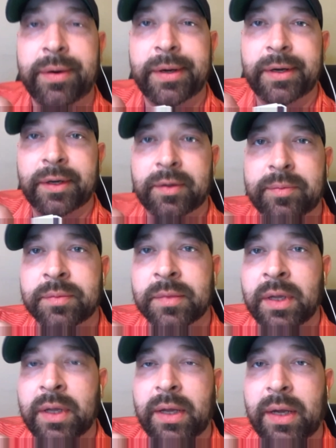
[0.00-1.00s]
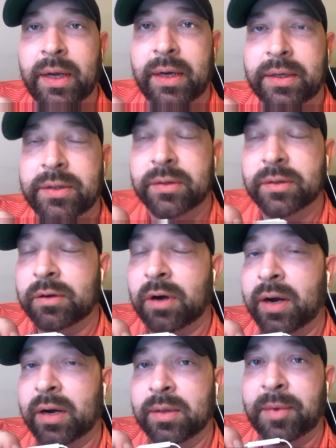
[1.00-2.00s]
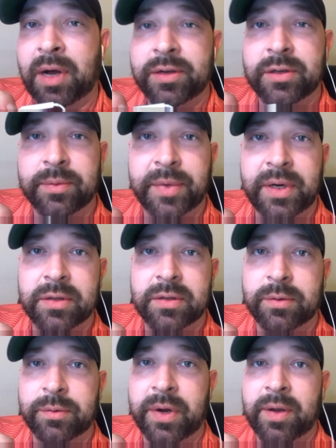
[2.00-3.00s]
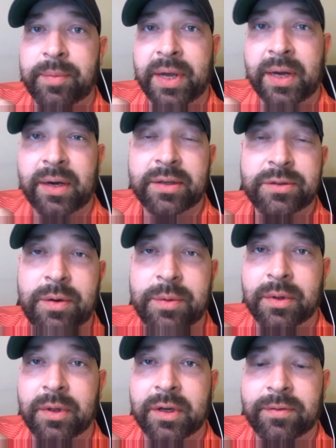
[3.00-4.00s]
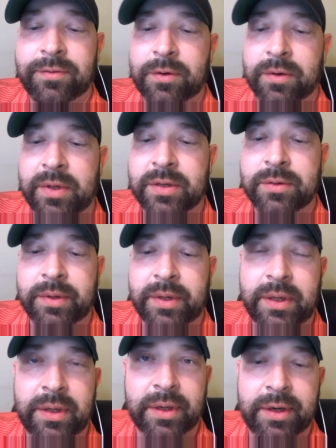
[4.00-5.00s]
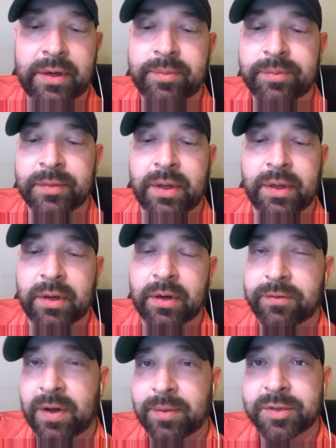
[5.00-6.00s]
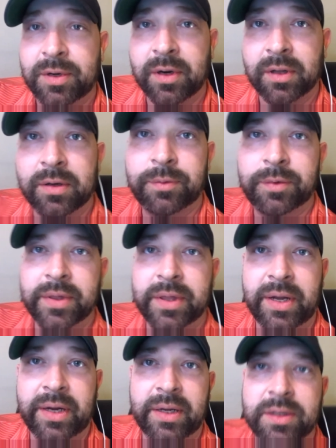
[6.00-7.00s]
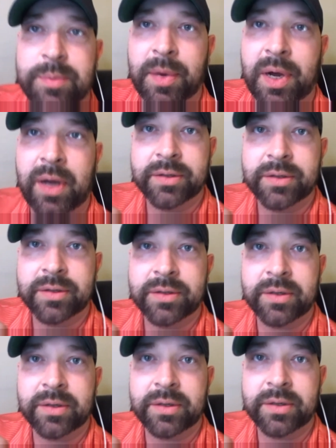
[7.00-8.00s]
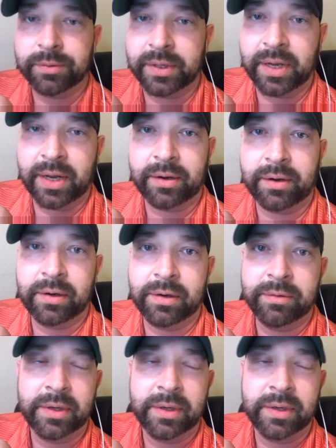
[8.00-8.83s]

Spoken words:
And he's just striking the ball tremendously well, man. And that's what we're looking for this week. If I'm circling one thing, it's ball striking this week, Andrew.